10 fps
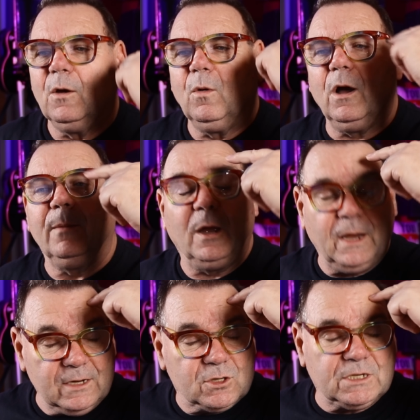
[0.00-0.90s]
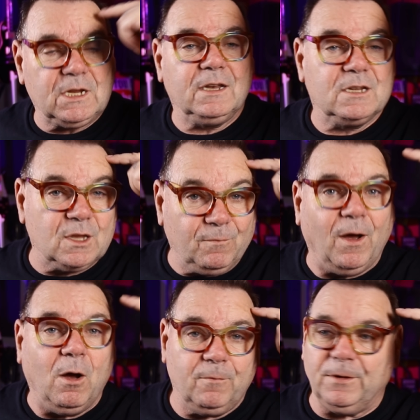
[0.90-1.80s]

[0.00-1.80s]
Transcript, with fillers: What I'm uh, interested in is the far